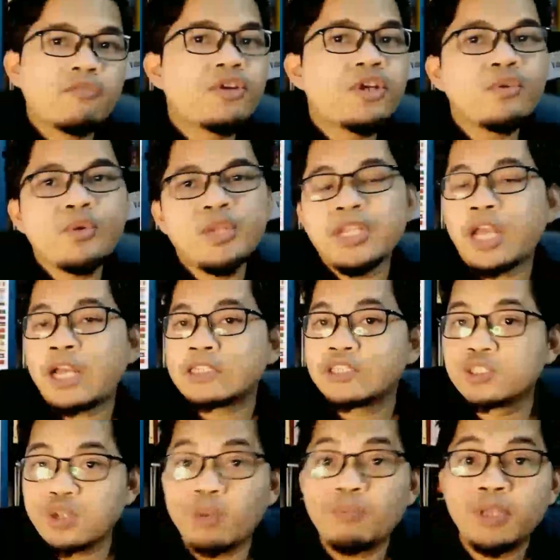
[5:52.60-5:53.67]
Even with the
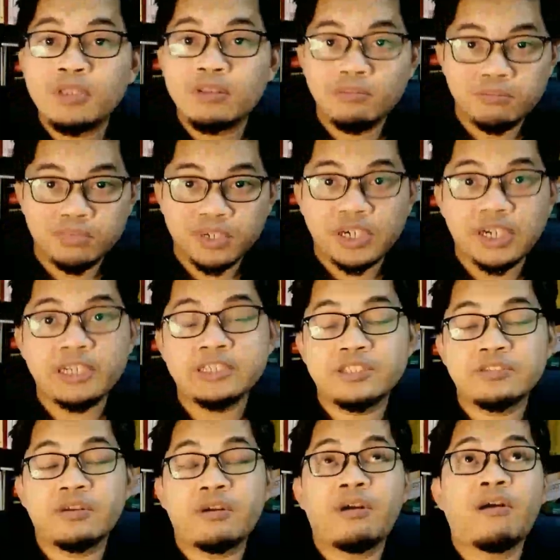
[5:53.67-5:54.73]
exorbitant
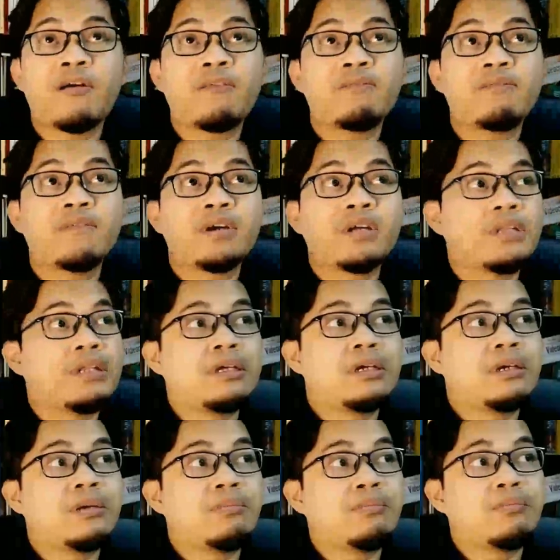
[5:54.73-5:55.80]
price of
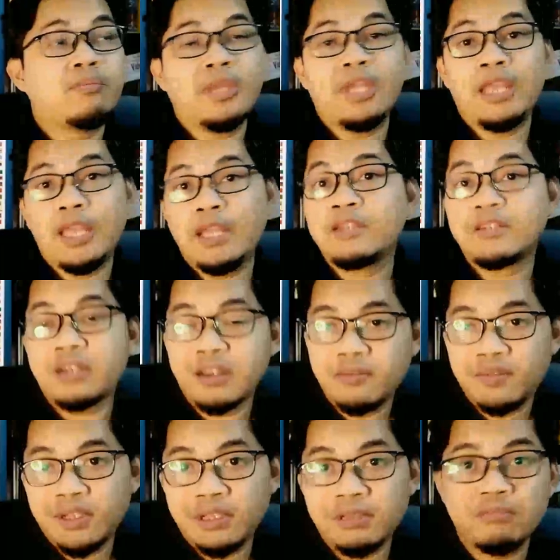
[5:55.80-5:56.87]
the air
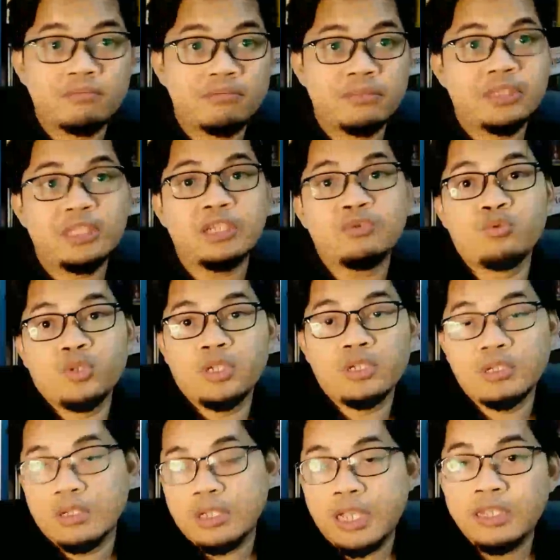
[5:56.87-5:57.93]
travel
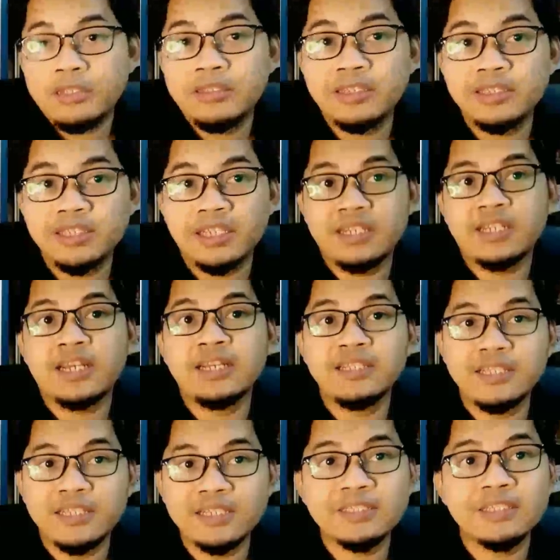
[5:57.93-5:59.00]
during the 80s and
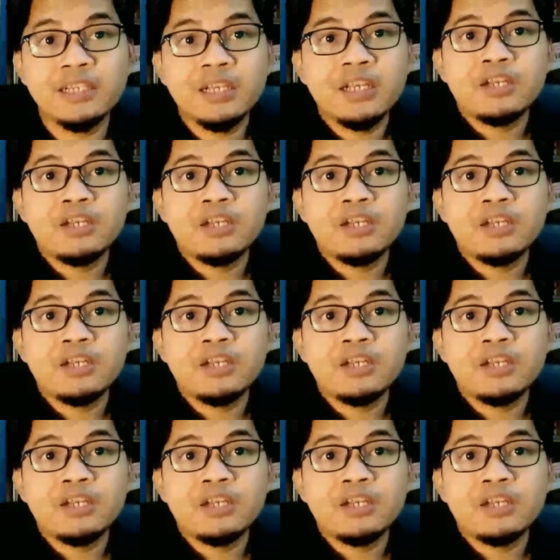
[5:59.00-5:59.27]
90s,